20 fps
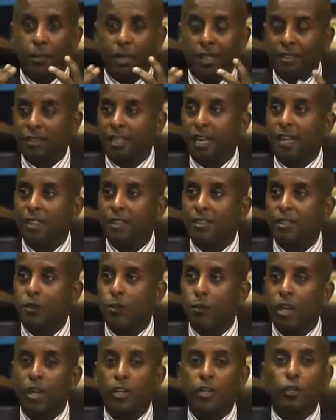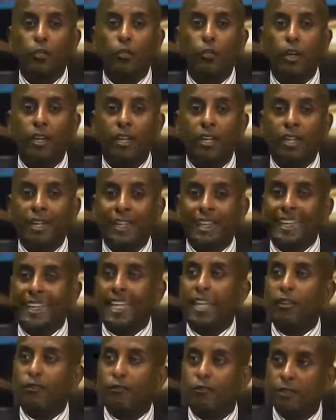mentality where you want to
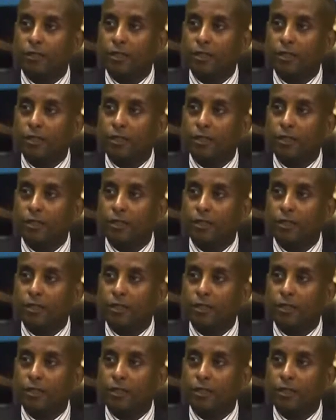give.